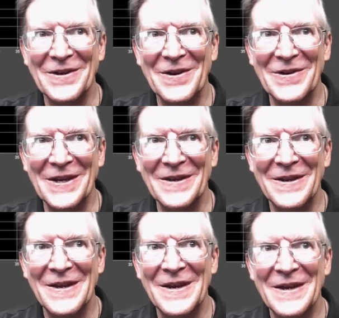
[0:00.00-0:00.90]
and coding
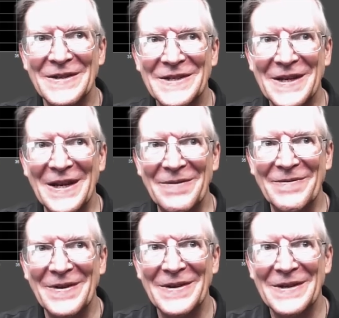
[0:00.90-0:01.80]
scheme.
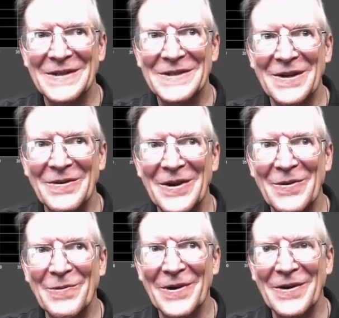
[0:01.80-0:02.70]
So
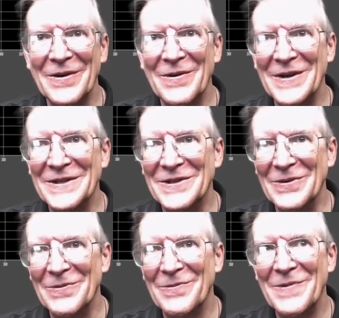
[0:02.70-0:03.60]
here we're going
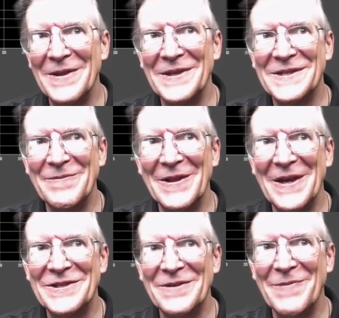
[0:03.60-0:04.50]
to run the
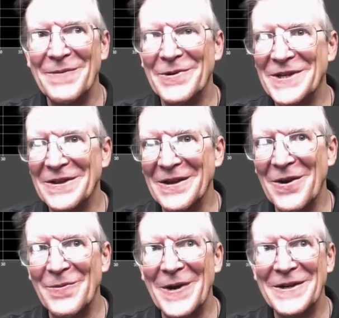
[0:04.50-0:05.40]
simulation by pushing the
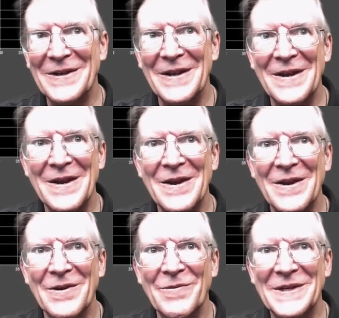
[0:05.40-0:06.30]
go button.
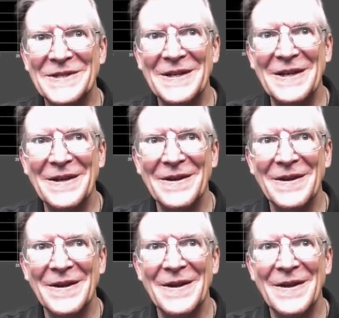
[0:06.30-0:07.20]
We see
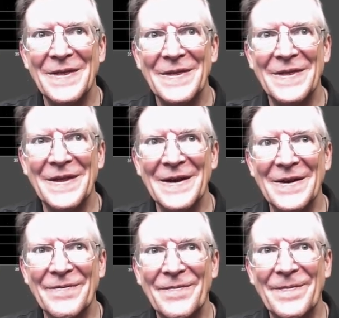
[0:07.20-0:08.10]

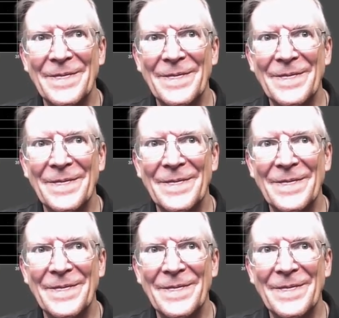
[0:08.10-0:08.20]
the